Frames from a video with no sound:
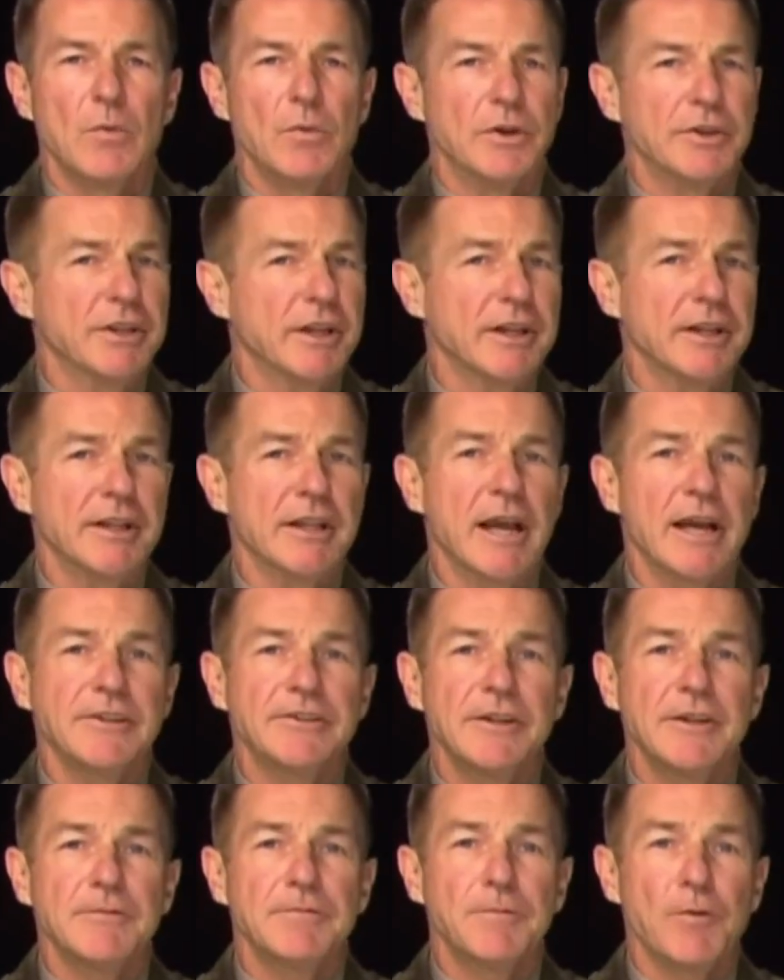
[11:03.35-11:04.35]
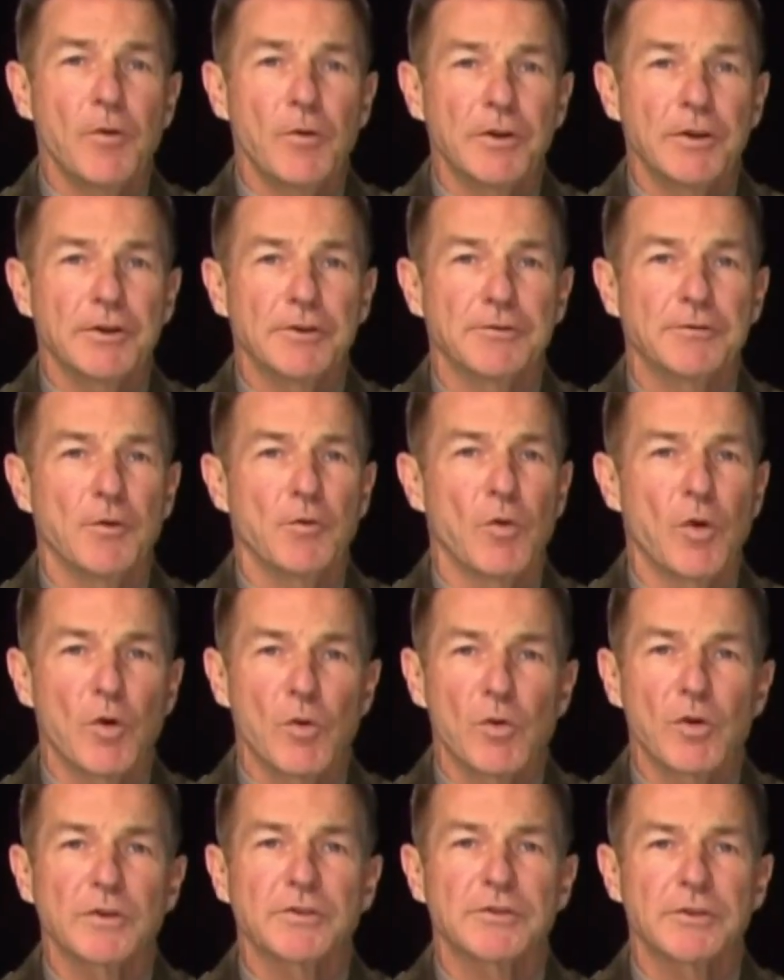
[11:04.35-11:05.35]
We did it in the 1940s for
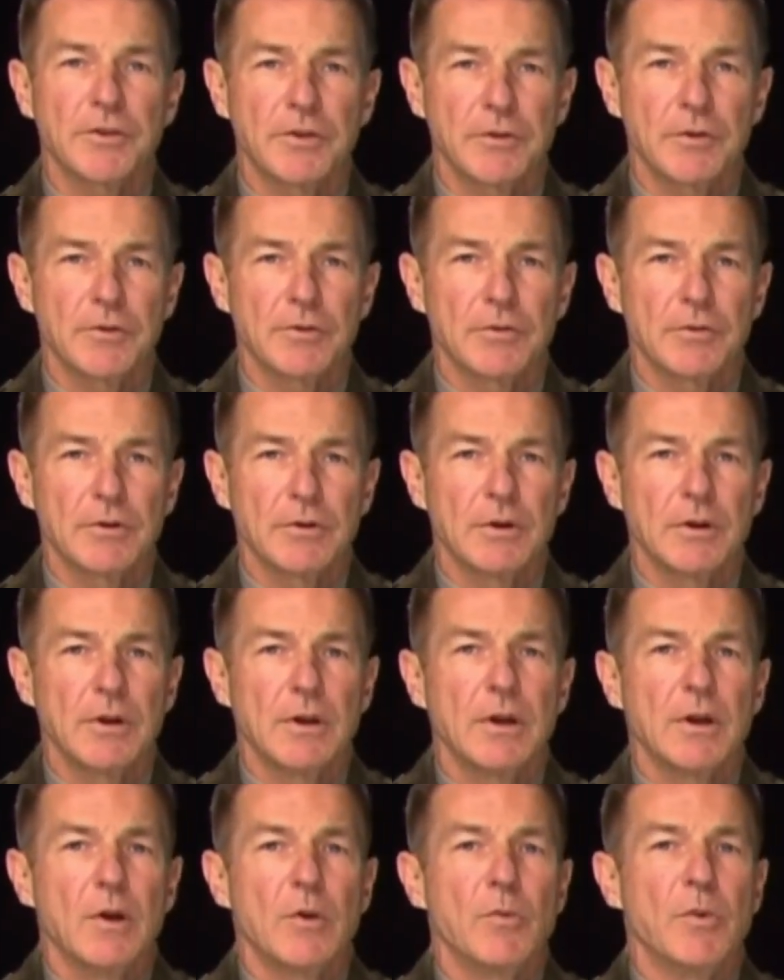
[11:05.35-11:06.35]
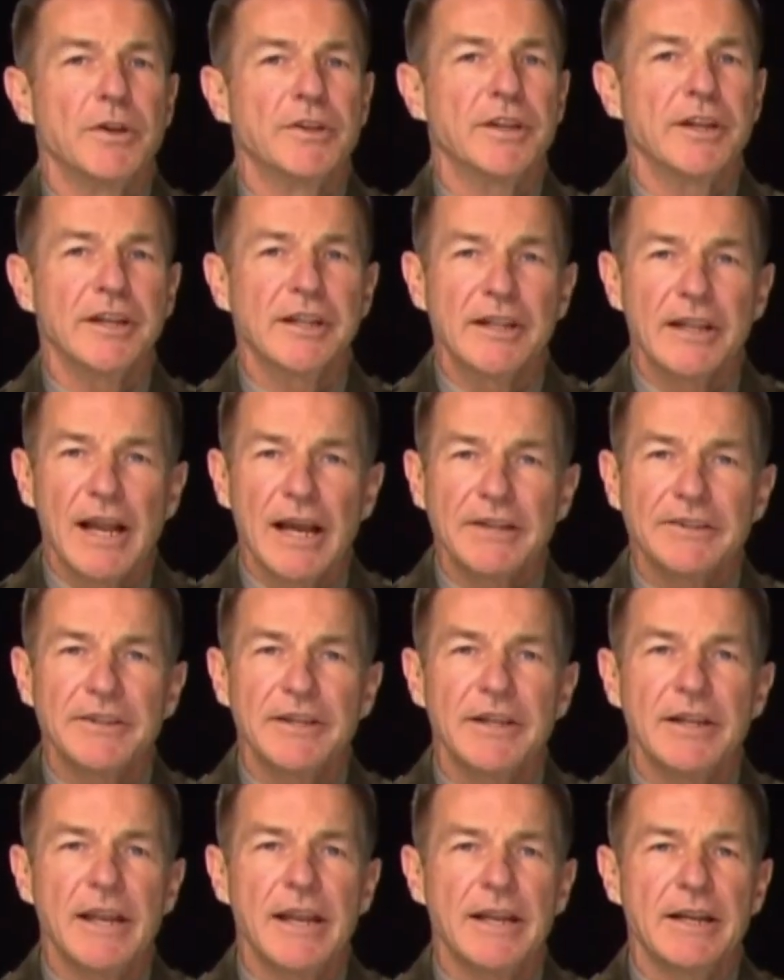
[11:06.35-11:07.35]
World War II. We did it in the
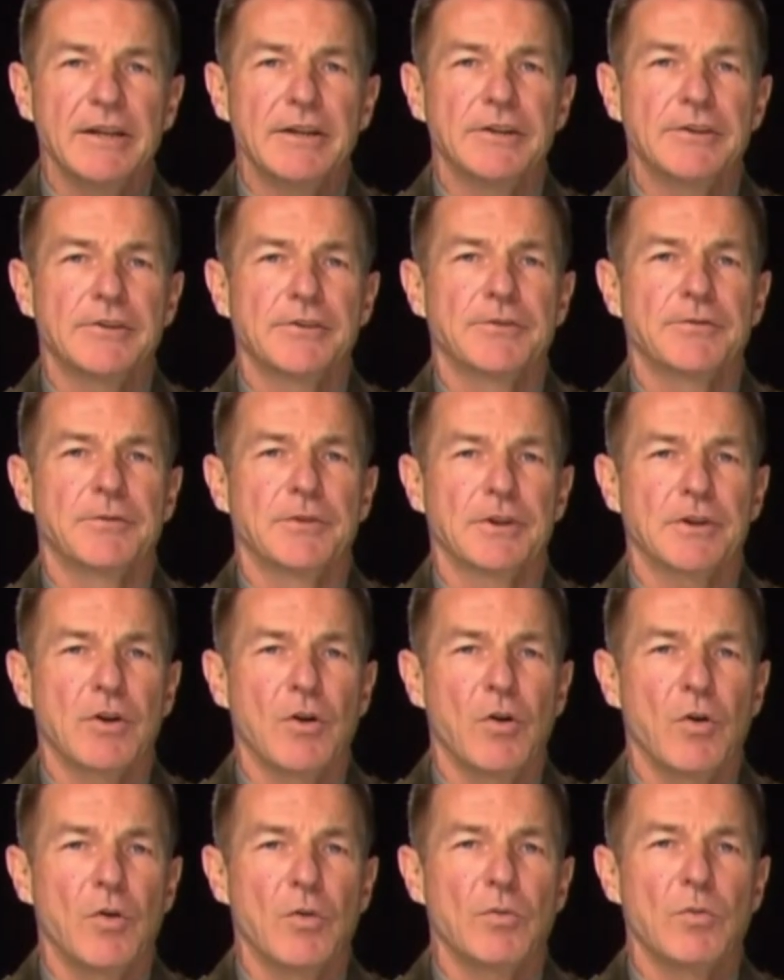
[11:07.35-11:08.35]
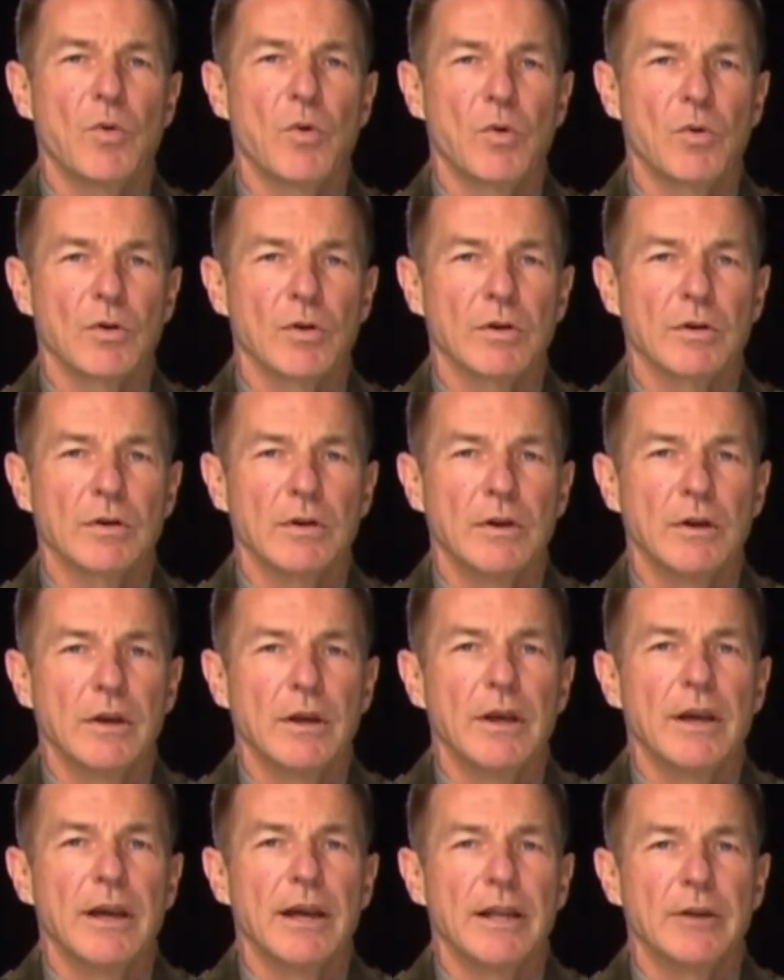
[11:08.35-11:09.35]
1980s for the Cold War.
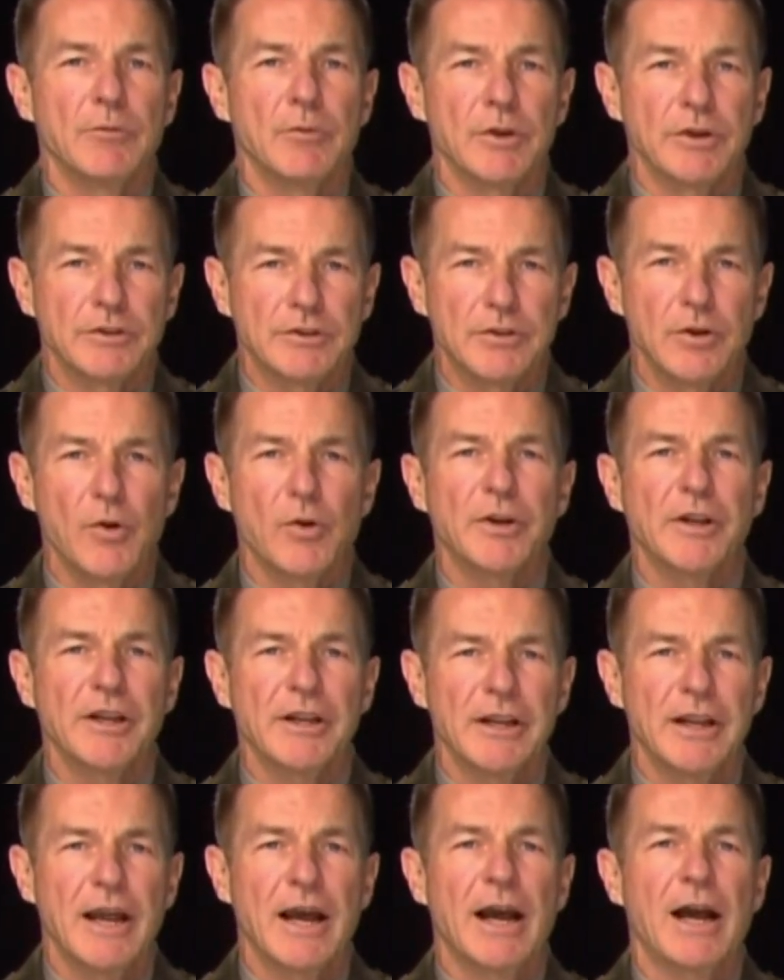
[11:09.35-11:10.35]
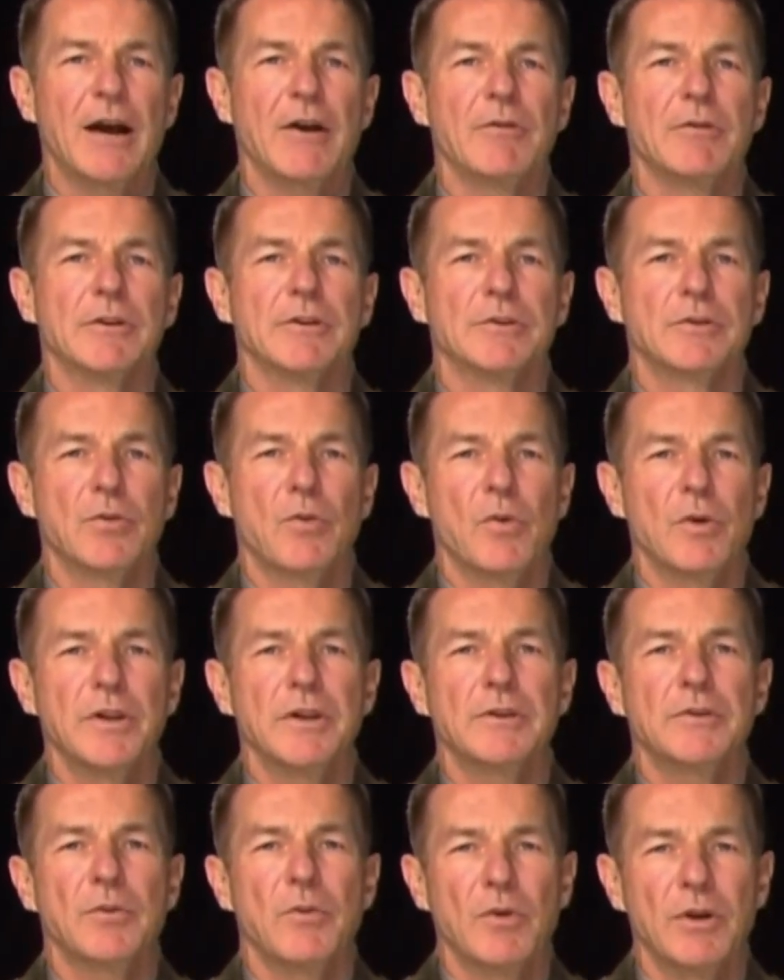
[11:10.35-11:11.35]
And we're doing it now in
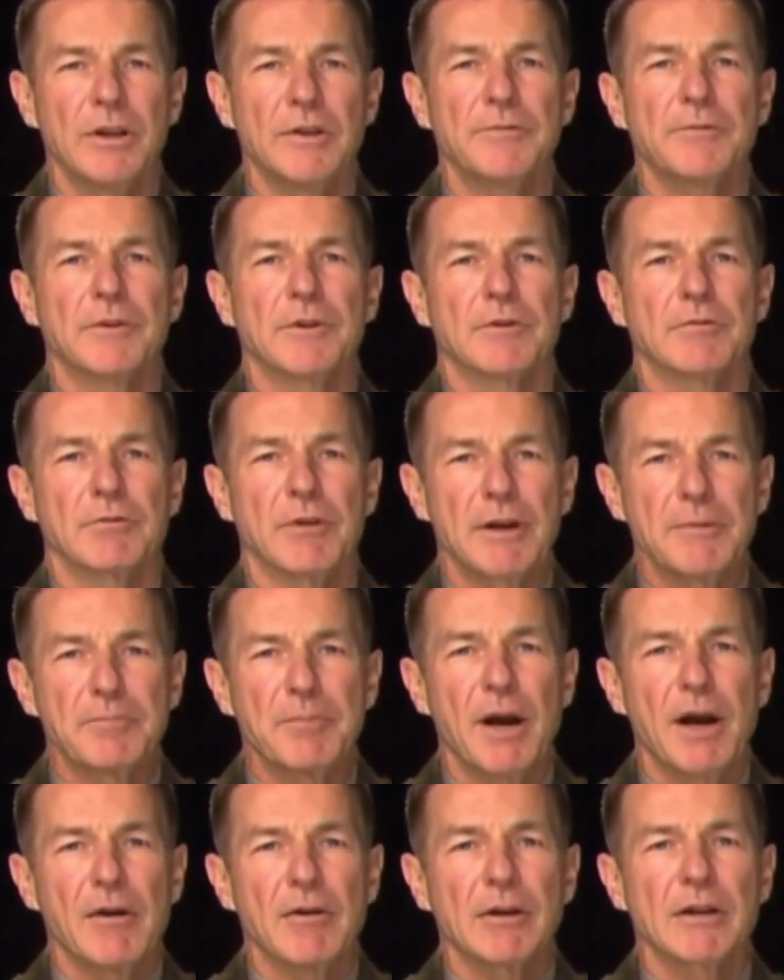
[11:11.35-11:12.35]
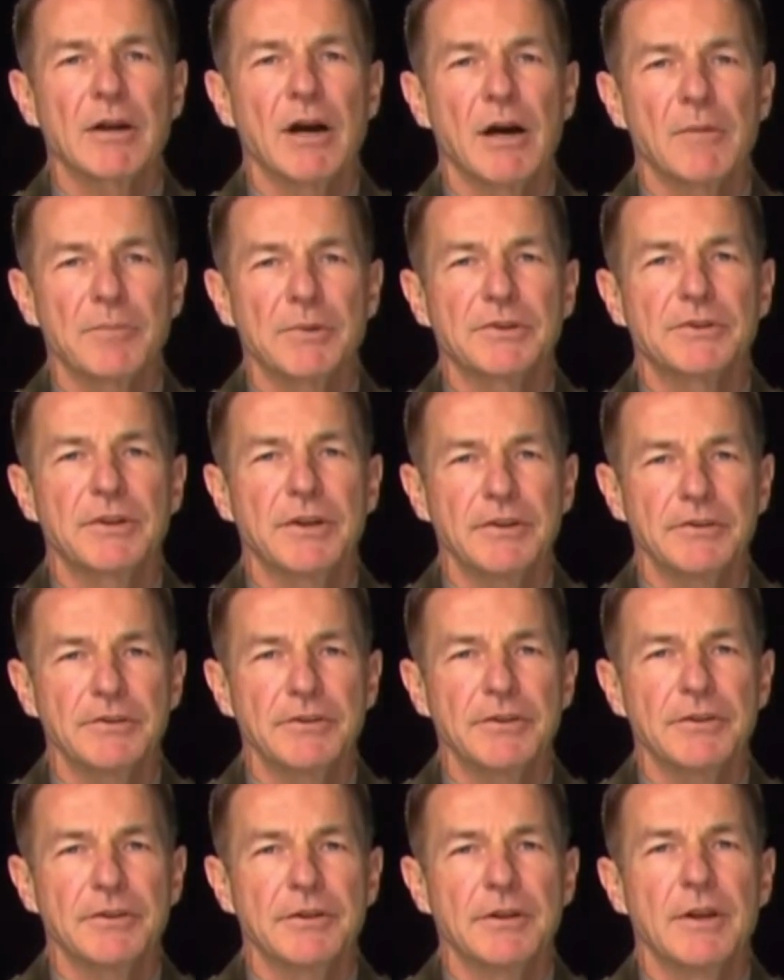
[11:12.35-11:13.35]
2020 for the great power
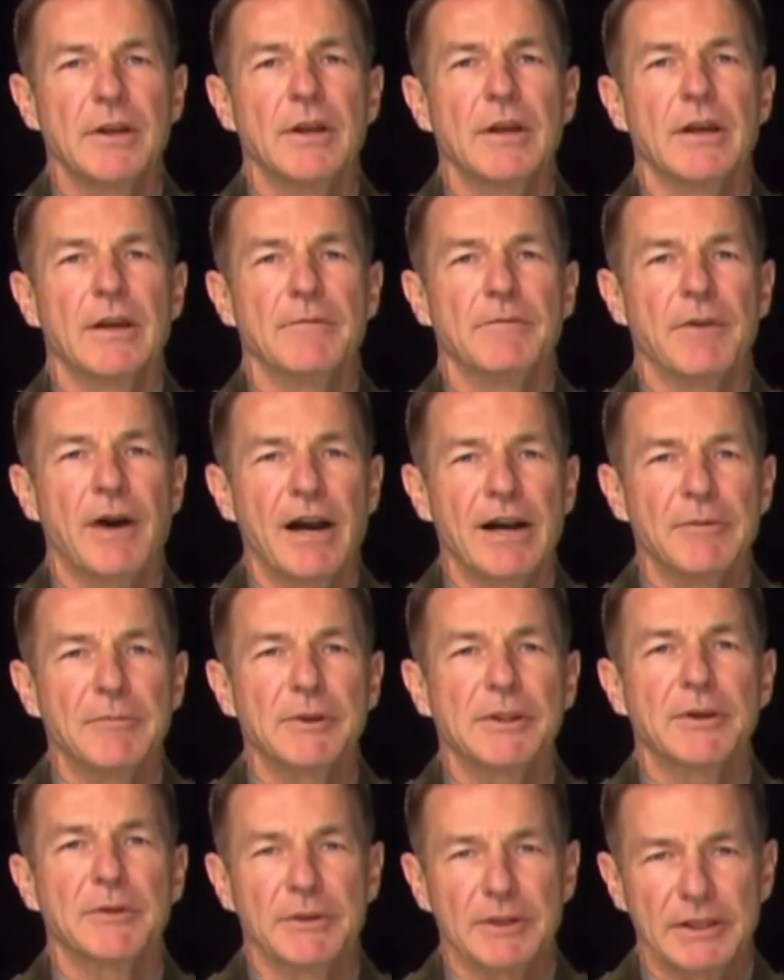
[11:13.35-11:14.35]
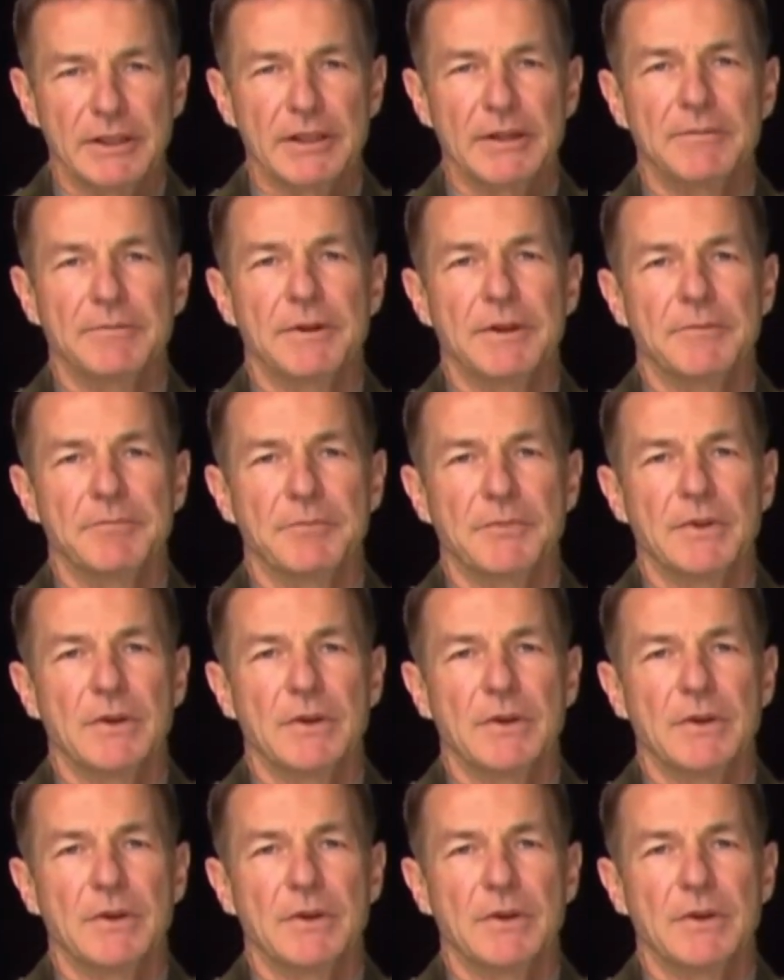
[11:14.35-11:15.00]
competition environment that we live in.